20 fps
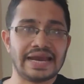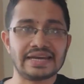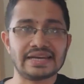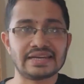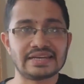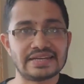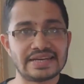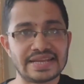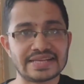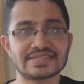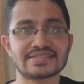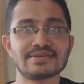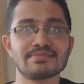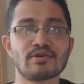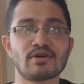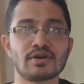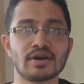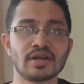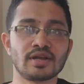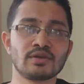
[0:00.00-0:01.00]
And next
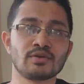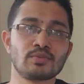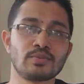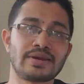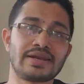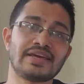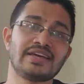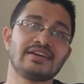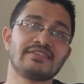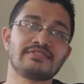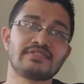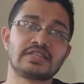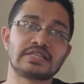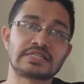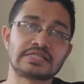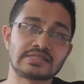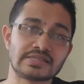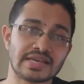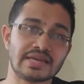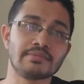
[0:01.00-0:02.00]
day morning, when I have
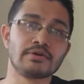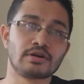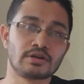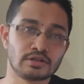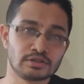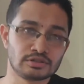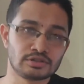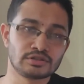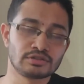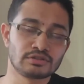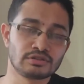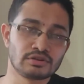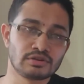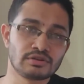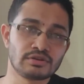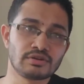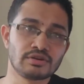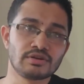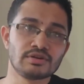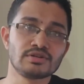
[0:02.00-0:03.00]
the same urge
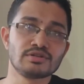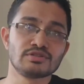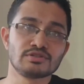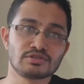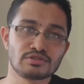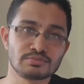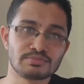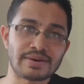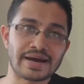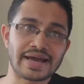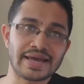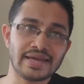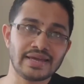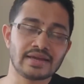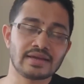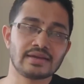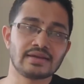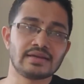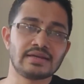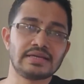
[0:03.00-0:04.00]
to
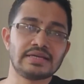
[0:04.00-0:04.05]
buy,